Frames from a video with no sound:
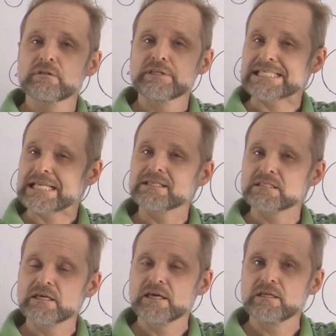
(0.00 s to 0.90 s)
that's
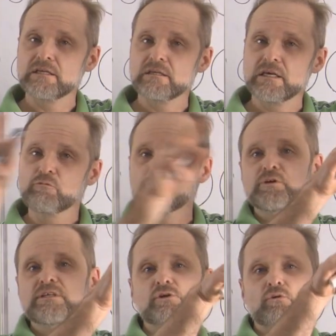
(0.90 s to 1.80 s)
not 10 and we
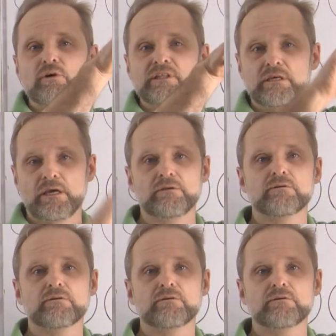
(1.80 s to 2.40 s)
put a zero at the end.